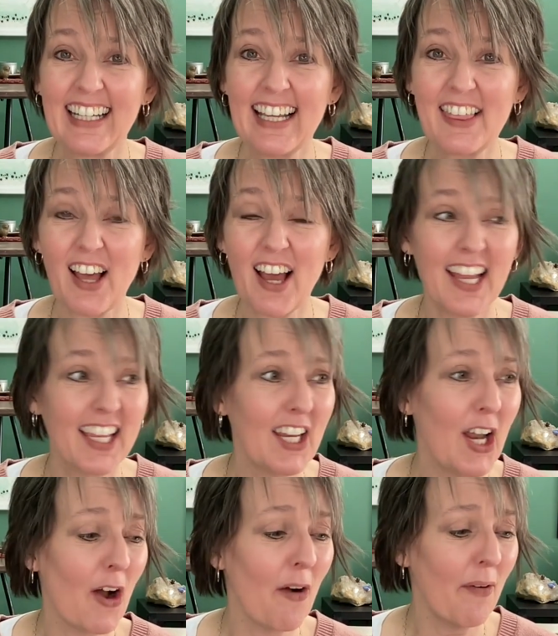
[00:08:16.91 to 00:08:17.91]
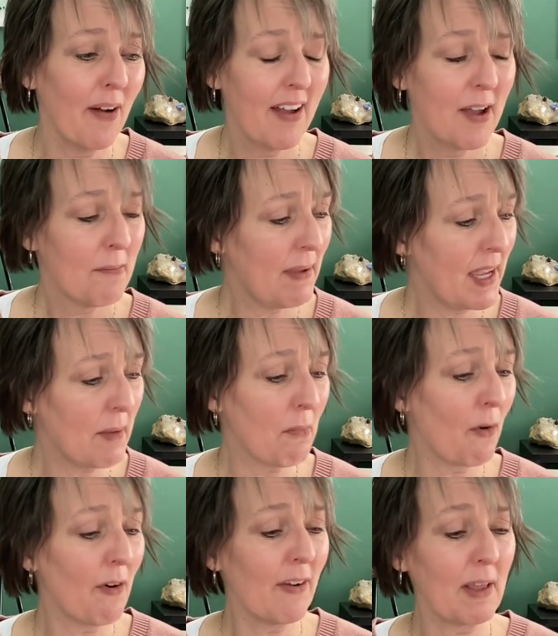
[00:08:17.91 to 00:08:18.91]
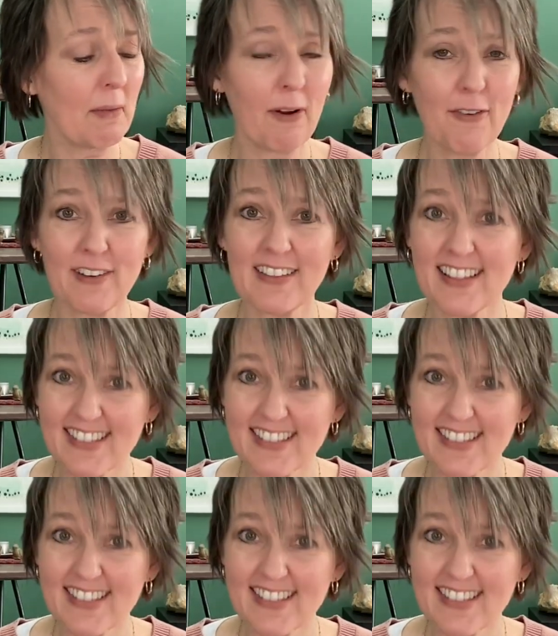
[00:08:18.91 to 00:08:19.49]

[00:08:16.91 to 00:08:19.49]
He thought, being morally perfect,